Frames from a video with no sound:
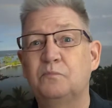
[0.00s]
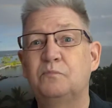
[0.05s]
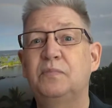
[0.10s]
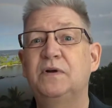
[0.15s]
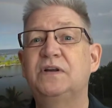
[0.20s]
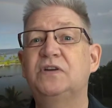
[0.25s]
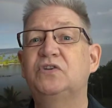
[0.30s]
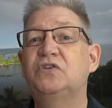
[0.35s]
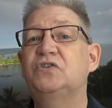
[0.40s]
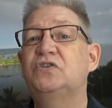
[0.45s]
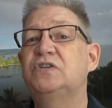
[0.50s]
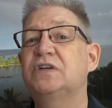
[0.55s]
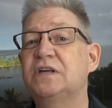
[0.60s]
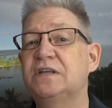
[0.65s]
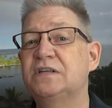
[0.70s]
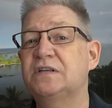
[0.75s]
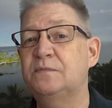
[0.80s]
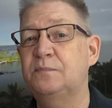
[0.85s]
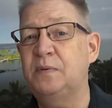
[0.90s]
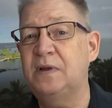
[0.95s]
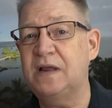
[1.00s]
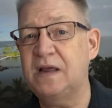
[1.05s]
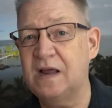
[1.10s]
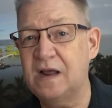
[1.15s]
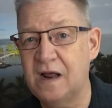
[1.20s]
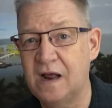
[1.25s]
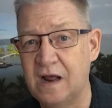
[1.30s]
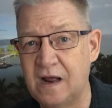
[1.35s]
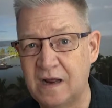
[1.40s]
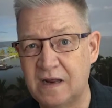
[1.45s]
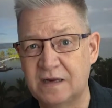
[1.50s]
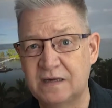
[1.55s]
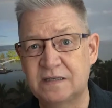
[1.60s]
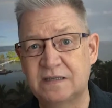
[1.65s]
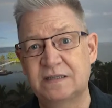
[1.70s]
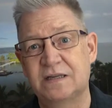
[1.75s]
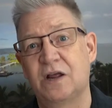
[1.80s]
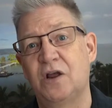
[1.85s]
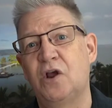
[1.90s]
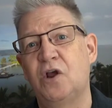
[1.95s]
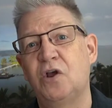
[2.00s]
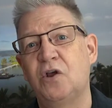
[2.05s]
But just because